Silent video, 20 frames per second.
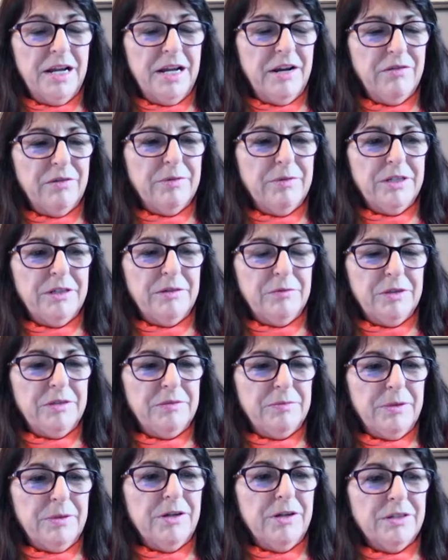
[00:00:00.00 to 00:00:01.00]
everybody with
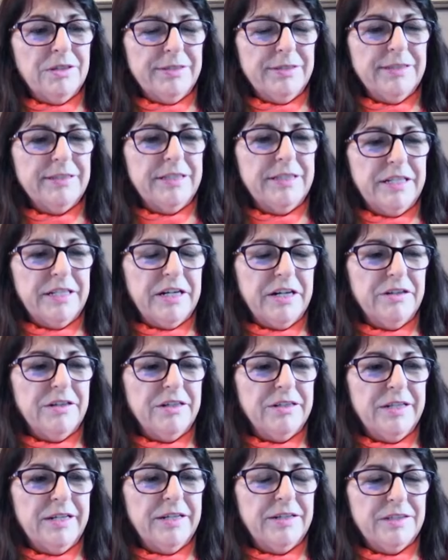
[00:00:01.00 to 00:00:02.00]
Parkinson's in Ireland.
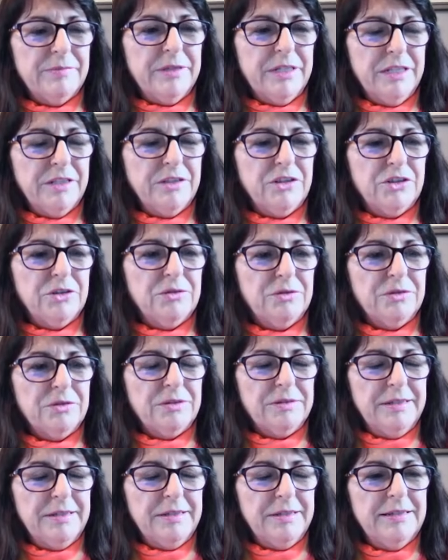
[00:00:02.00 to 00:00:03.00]
Thanks a million, Joan.